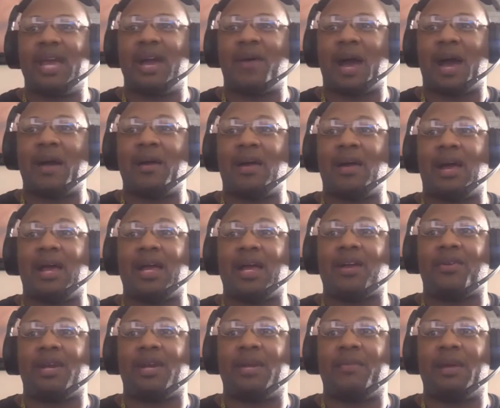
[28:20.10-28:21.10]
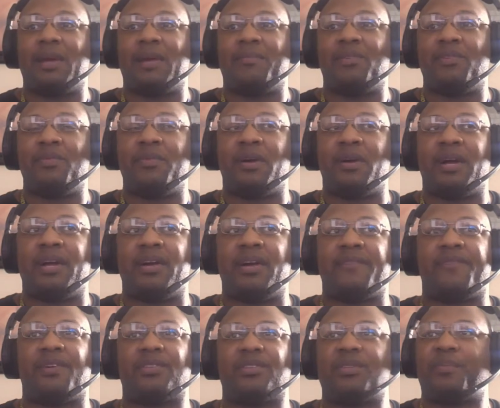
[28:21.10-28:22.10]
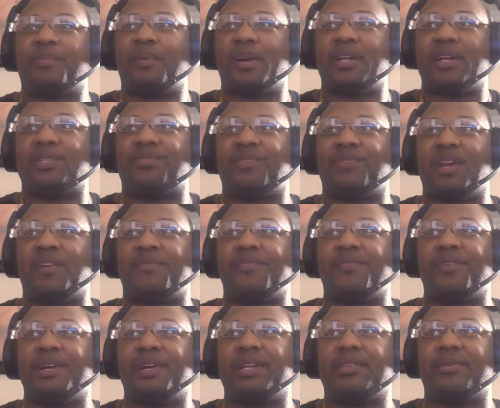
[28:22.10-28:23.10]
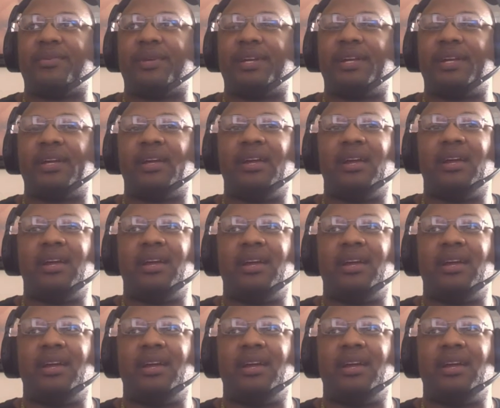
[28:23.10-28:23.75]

I agree, man. Blue Mary, her first appearance, Fatal Fury 3.